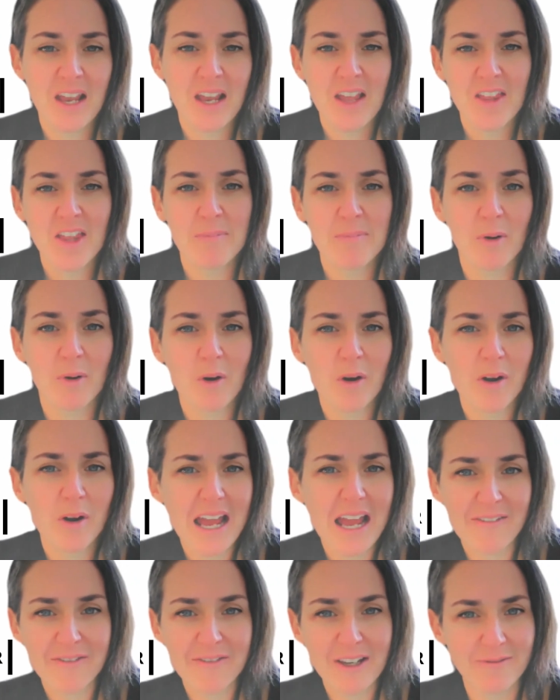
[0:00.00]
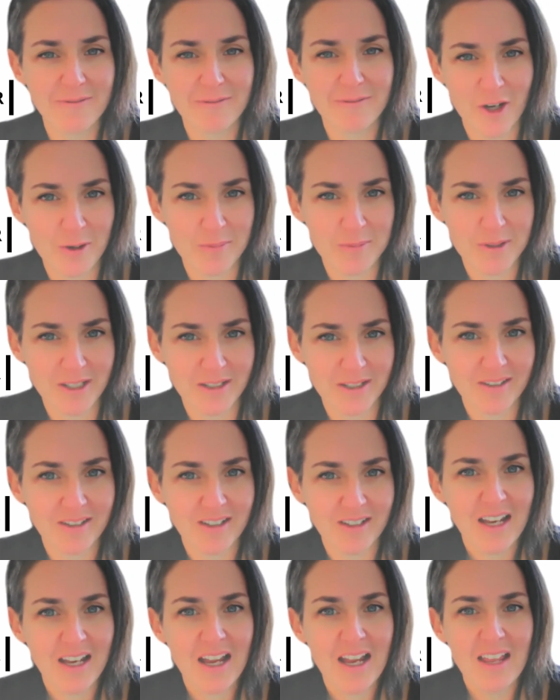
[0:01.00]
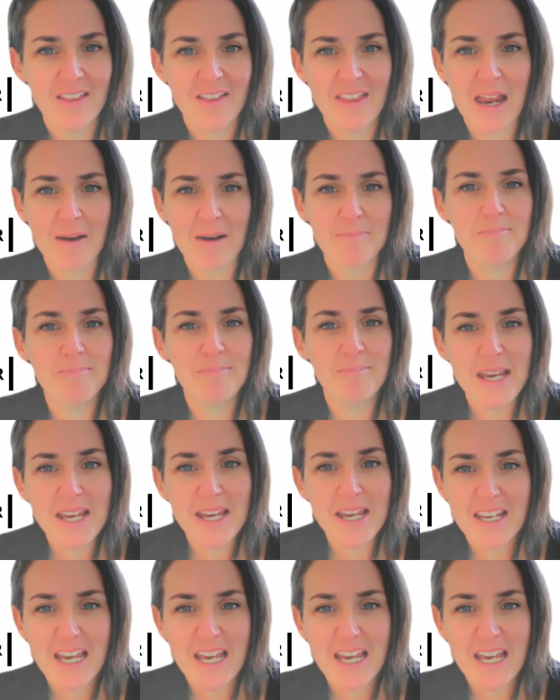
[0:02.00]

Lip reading: The board have confirmed it. That big